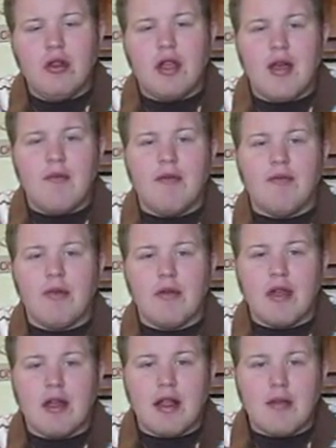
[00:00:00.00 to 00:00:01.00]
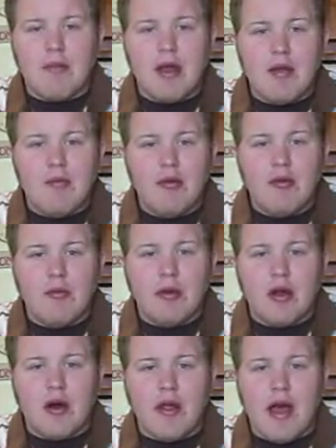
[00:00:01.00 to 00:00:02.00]
type of music, like Betty Boop
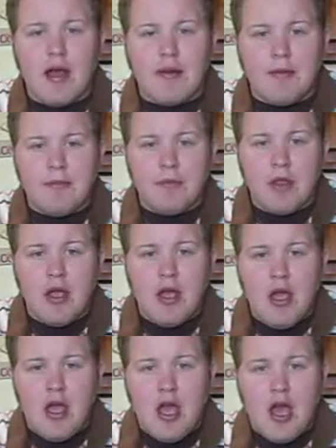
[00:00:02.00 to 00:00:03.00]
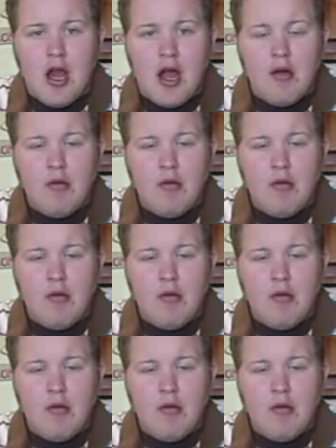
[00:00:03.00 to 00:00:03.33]
and all that. And